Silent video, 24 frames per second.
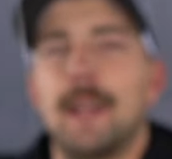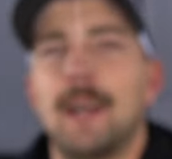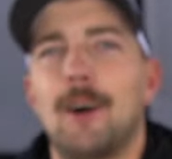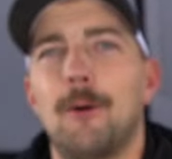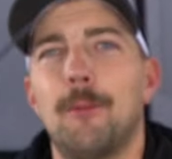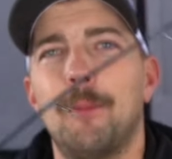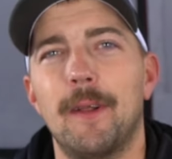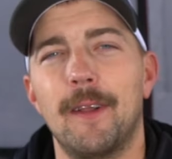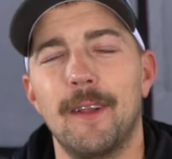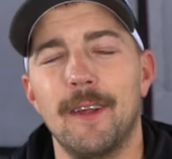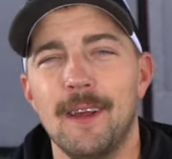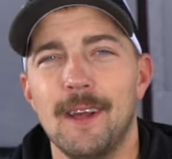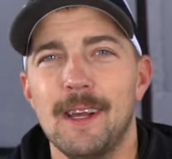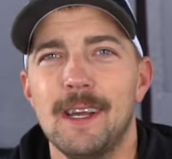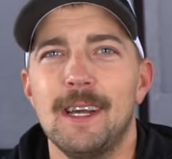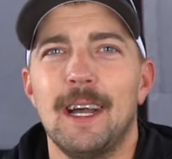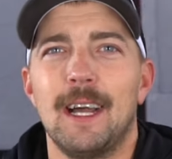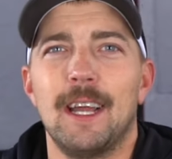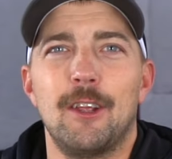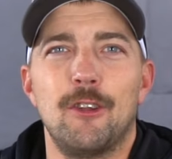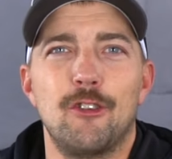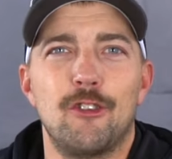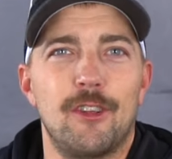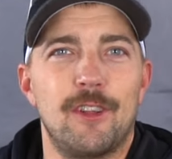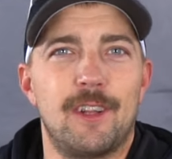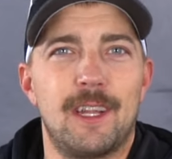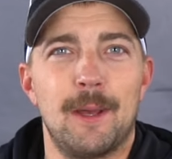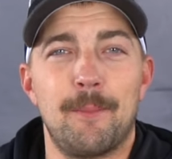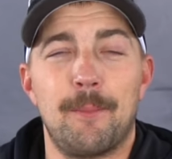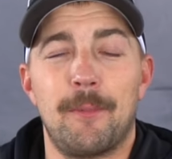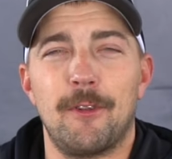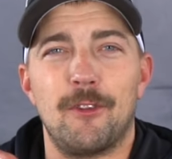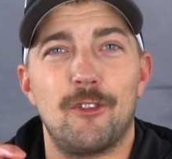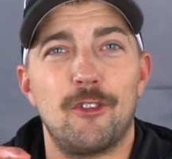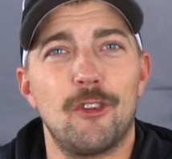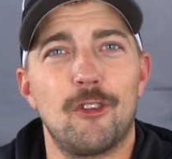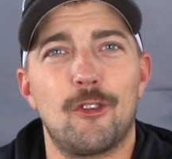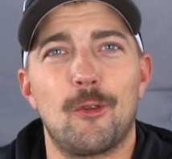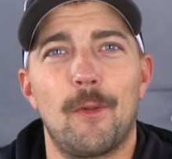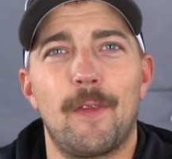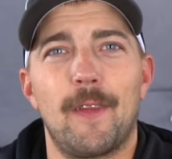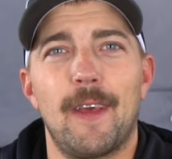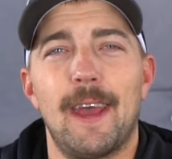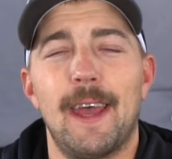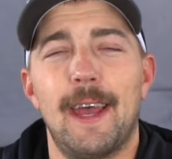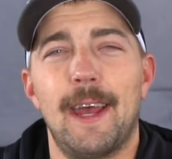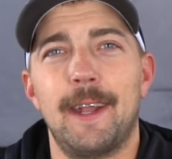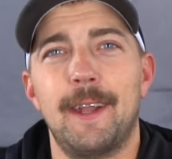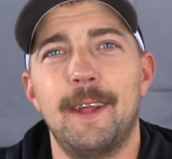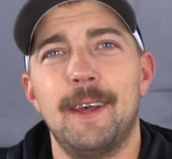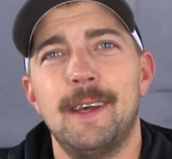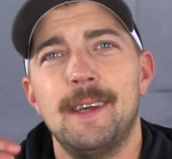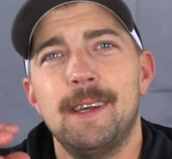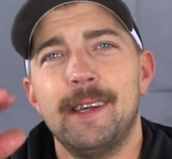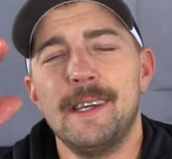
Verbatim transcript: now, but I usually tip it just with the head.